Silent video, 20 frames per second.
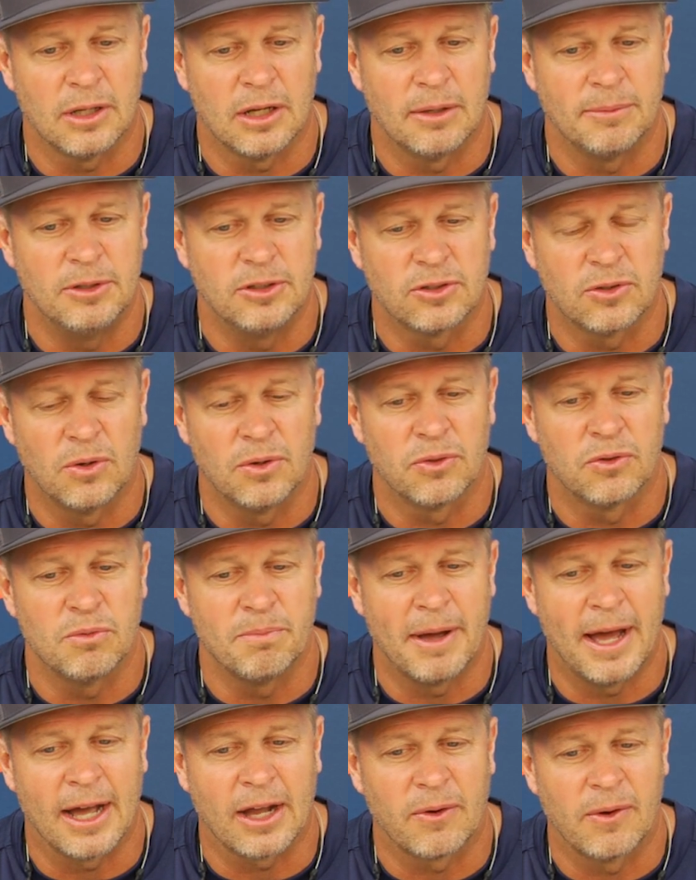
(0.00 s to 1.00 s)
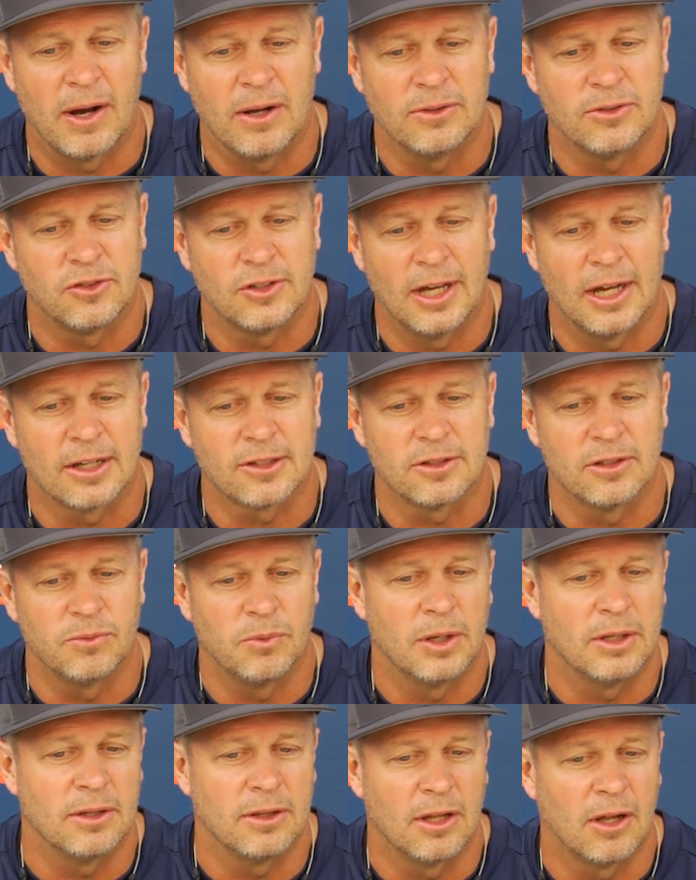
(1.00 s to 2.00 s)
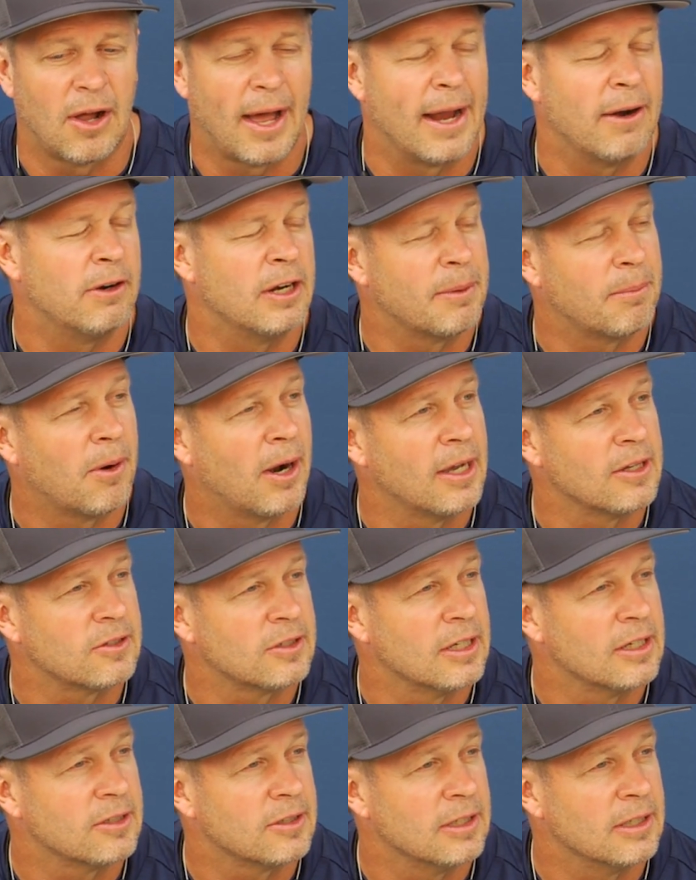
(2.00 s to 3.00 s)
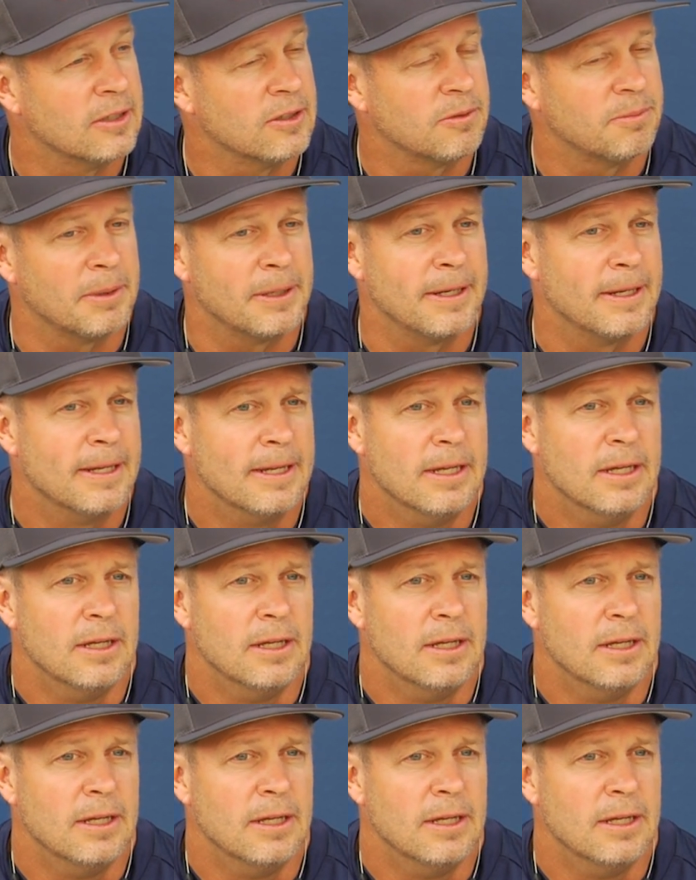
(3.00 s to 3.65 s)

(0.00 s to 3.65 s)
Um, he's going through background checks and what the hiring process is, but